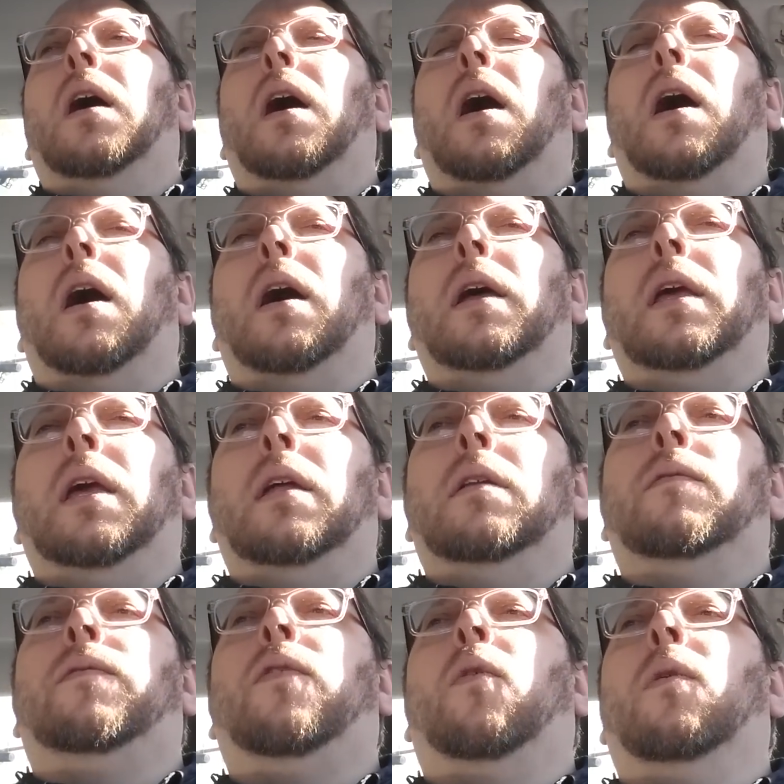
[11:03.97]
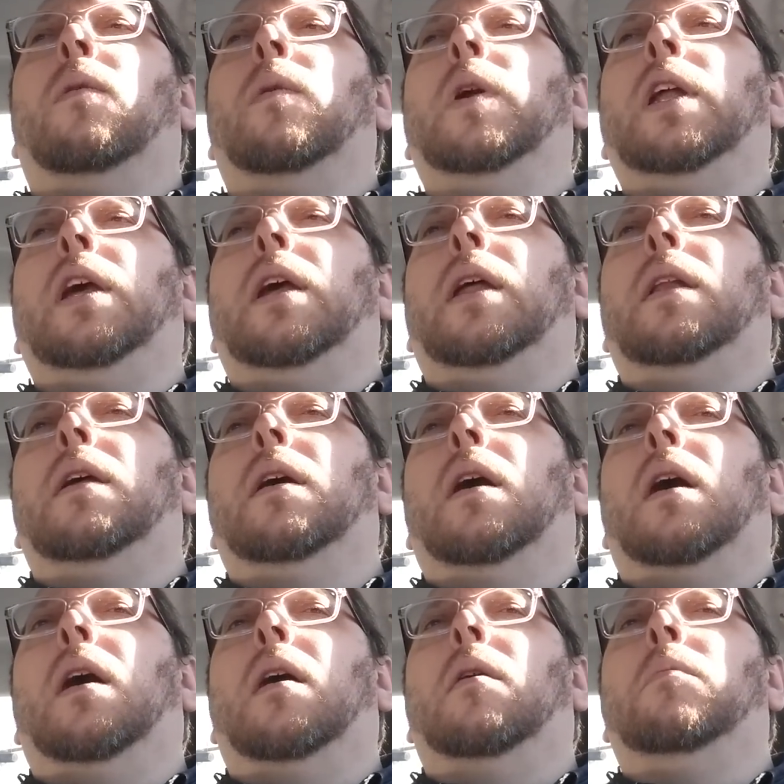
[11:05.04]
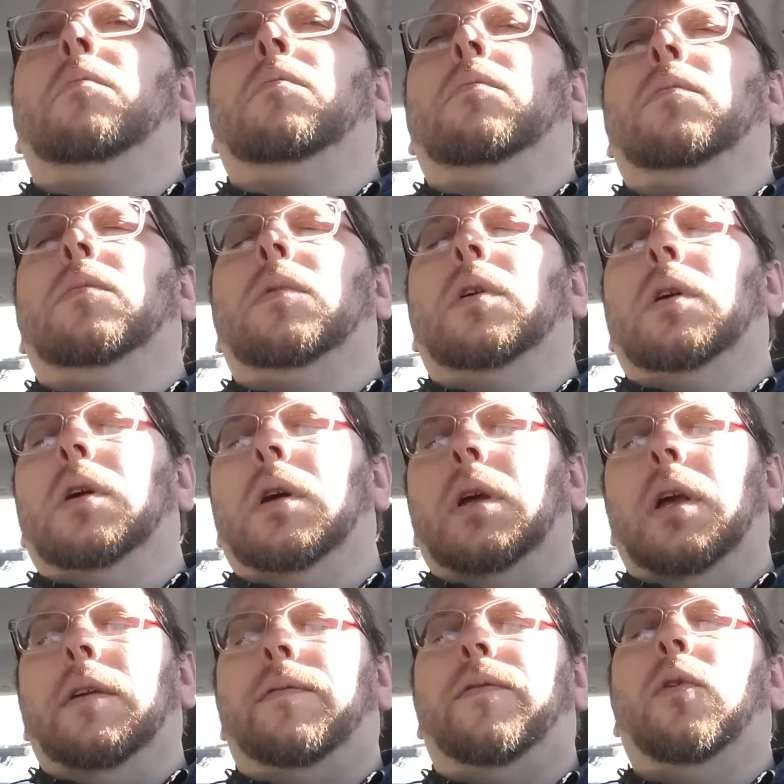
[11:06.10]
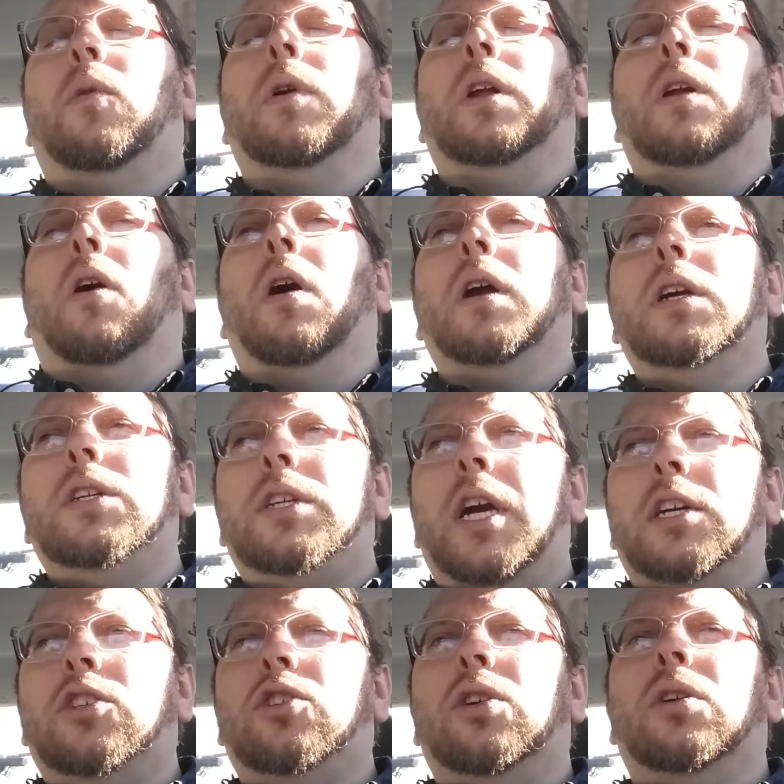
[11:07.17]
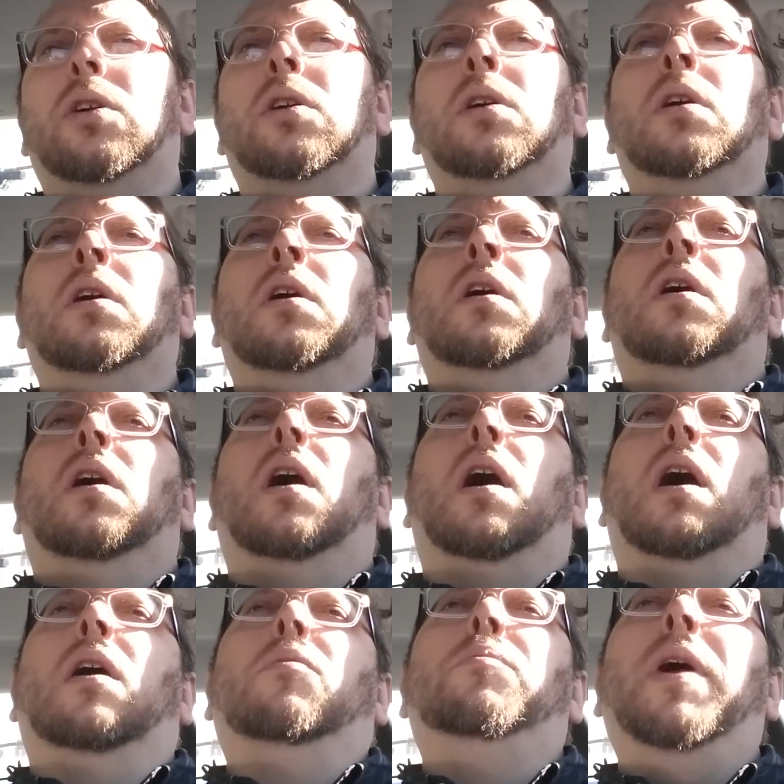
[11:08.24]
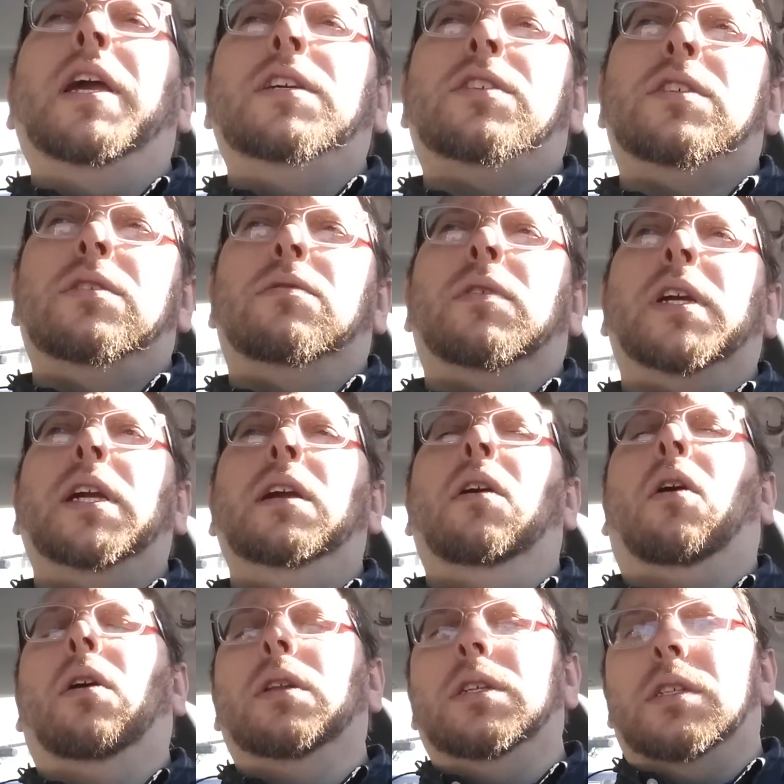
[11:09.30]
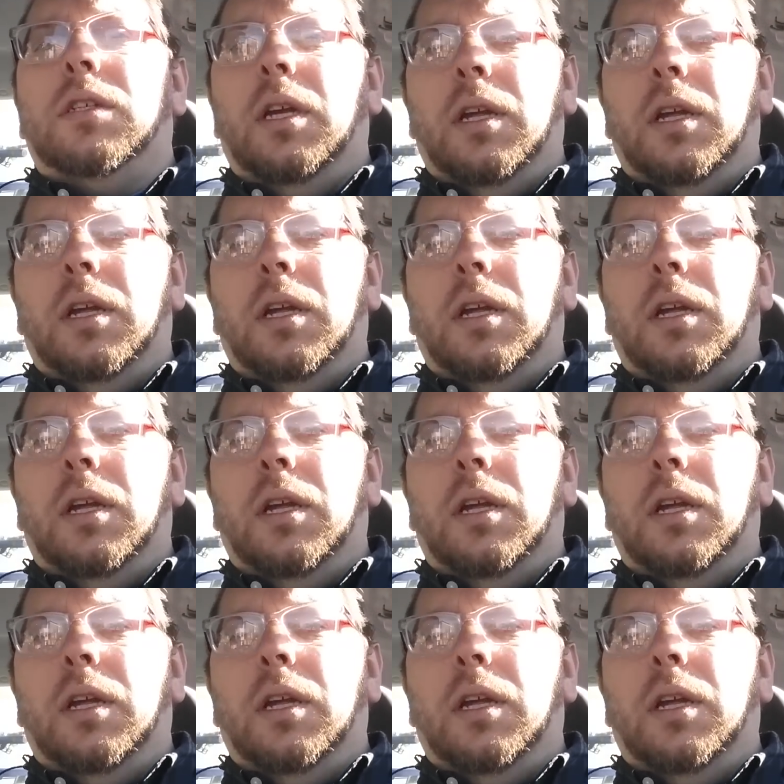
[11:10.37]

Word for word: Uh, it forwarded, um, it forwarded architecture, uh, masonry, all these.